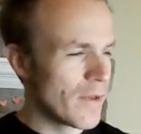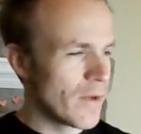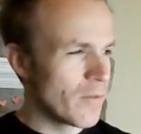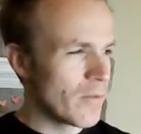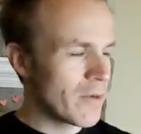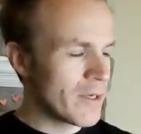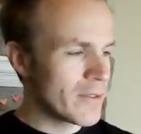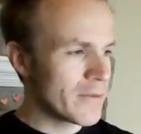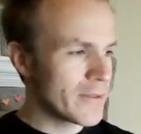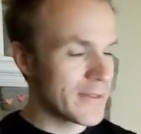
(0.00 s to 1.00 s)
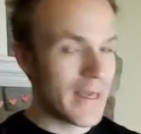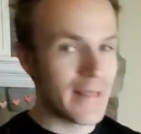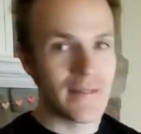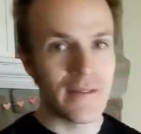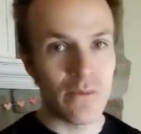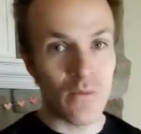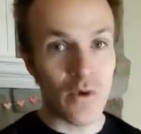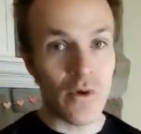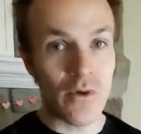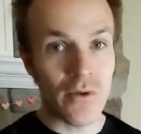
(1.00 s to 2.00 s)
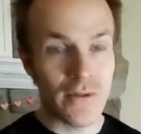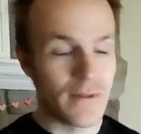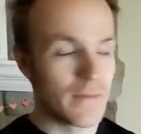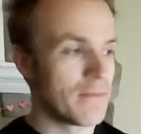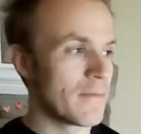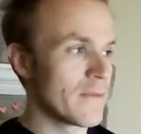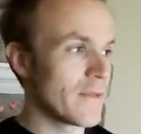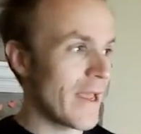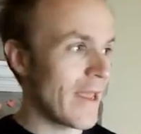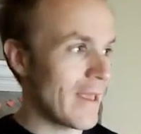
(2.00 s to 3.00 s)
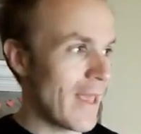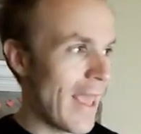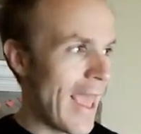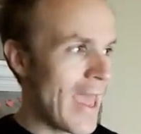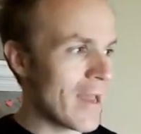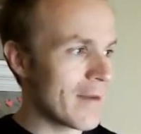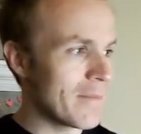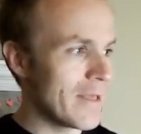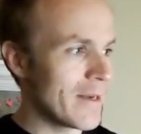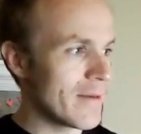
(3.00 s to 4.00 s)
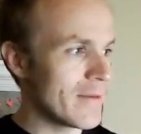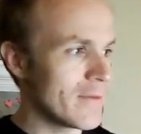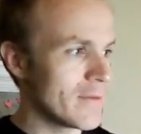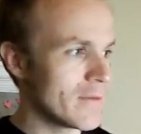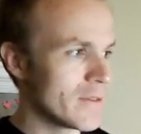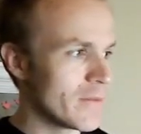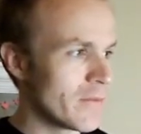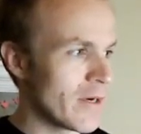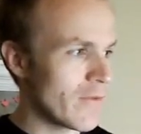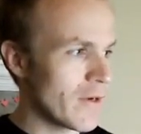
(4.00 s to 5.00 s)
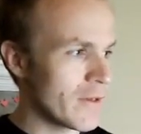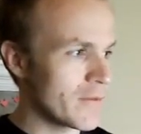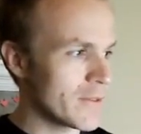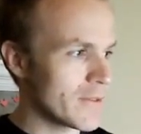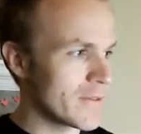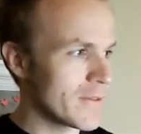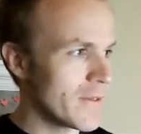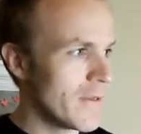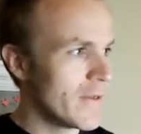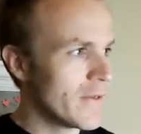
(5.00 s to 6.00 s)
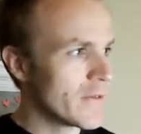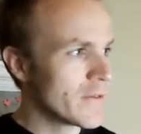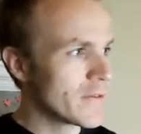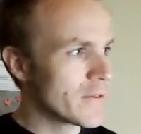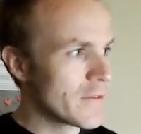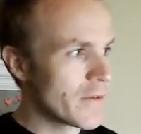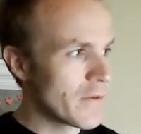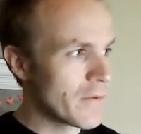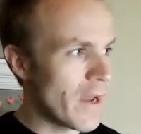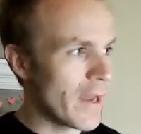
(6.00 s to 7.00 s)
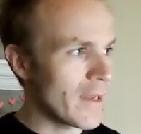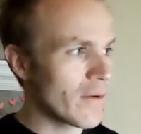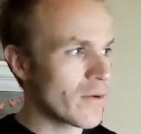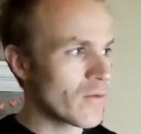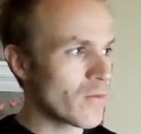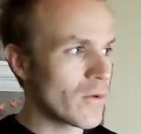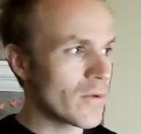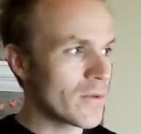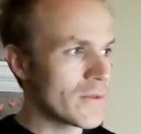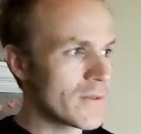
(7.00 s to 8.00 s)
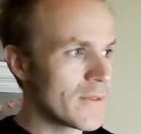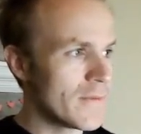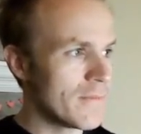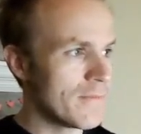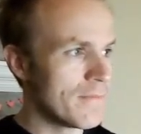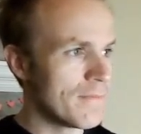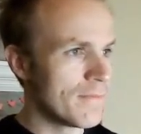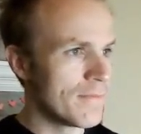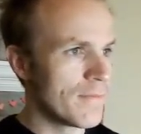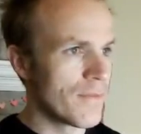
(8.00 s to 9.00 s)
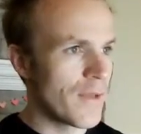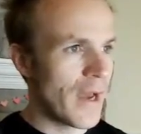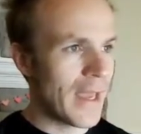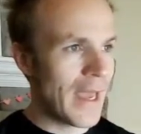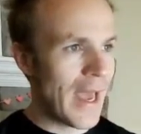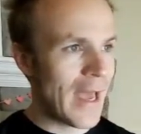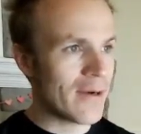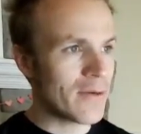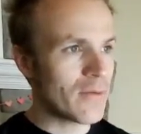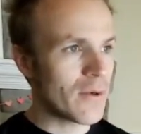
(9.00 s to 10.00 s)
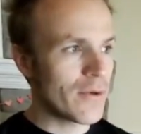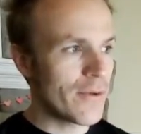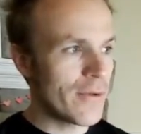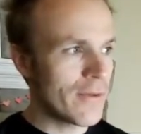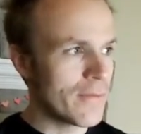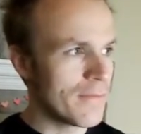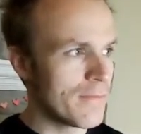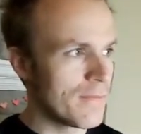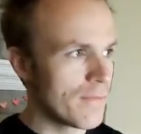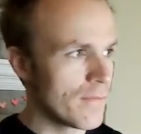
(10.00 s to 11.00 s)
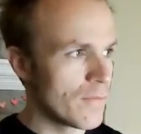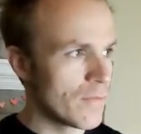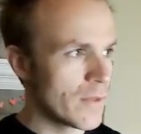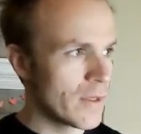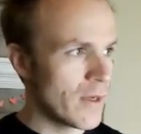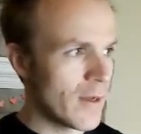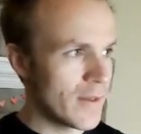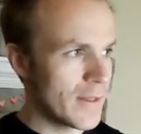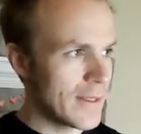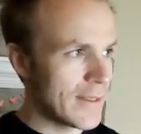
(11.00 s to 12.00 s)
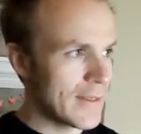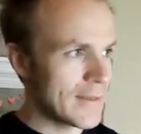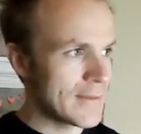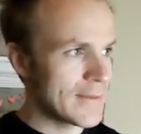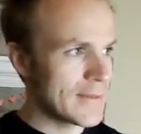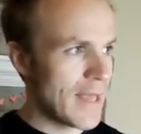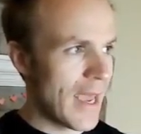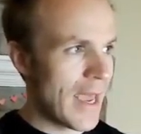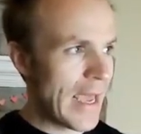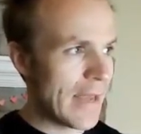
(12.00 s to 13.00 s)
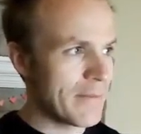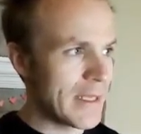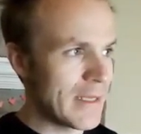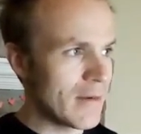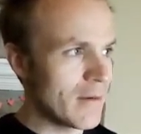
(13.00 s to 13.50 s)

We want to assign some roles like admin to one of our users. So I go to roles, I add a role, we'll call this admin,